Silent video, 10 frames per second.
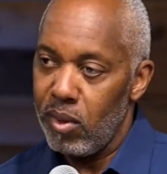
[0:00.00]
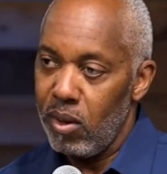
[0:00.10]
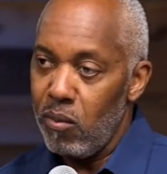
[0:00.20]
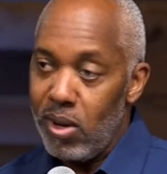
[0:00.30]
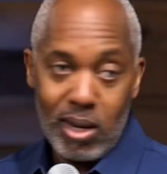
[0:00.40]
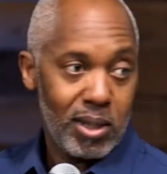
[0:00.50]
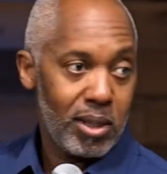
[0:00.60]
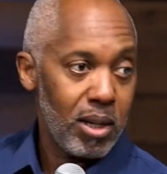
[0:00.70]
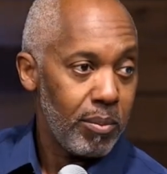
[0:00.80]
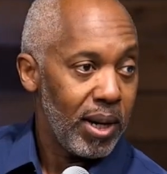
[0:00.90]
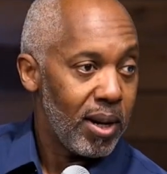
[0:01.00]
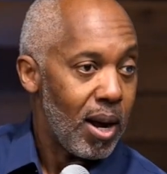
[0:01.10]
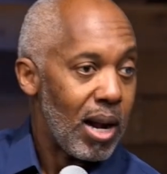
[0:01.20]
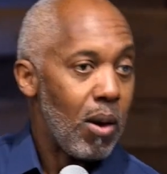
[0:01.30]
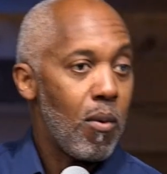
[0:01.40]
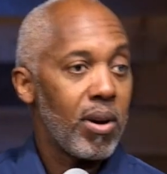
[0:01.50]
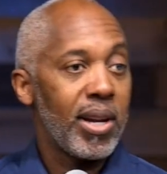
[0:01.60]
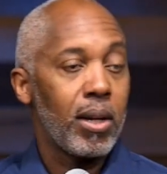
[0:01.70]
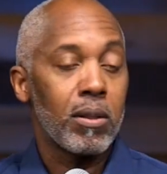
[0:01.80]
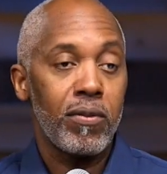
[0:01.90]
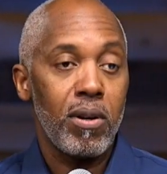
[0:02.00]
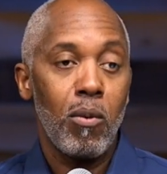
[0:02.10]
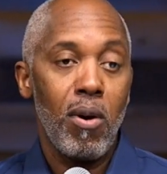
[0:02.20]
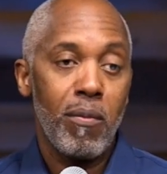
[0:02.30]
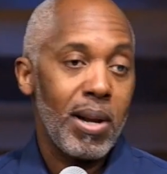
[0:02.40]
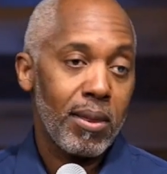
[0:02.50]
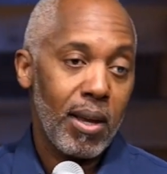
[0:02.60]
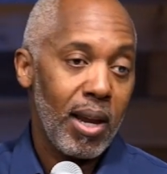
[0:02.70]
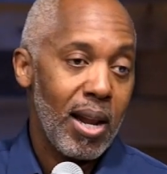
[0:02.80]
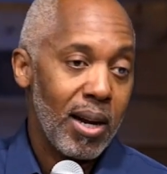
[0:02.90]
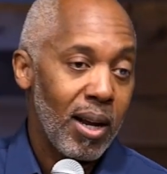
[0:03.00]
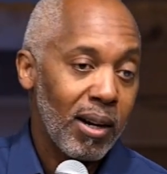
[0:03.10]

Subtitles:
When it should be God, I want to get as far away from that thing like a